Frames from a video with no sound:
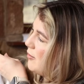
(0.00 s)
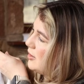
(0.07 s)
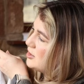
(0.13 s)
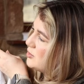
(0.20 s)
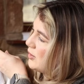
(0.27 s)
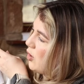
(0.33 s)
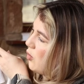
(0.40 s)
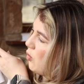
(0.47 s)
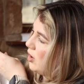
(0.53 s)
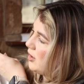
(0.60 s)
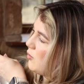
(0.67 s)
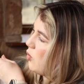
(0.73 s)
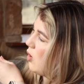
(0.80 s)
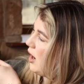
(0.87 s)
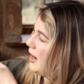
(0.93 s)
So I got one
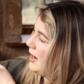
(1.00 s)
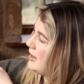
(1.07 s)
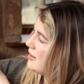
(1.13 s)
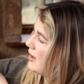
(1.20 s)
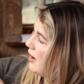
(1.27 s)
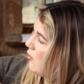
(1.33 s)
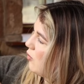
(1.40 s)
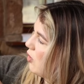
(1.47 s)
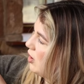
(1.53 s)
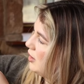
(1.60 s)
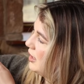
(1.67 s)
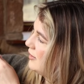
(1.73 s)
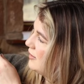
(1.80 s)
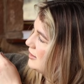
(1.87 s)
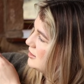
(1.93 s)
in white and one
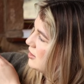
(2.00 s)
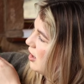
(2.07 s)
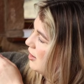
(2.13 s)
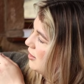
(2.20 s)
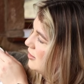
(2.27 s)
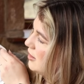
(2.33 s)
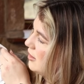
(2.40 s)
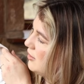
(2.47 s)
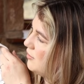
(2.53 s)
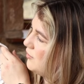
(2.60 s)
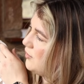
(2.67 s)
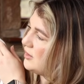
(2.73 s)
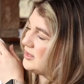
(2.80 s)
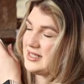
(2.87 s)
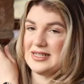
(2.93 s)
in this kind
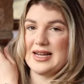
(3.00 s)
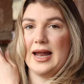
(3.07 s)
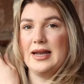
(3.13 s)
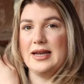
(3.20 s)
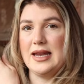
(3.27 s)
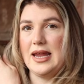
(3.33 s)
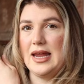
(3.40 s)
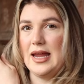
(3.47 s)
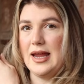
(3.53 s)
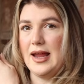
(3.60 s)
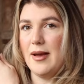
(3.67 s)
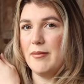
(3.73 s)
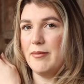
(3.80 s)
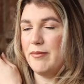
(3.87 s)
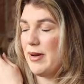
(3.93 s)
of
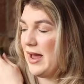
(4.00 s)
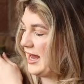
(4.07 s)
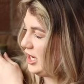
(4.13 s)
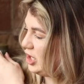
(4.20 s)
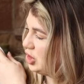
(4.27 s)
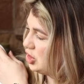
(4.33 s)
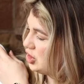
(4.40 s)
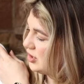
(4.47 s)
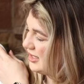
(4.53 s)
sandy beige.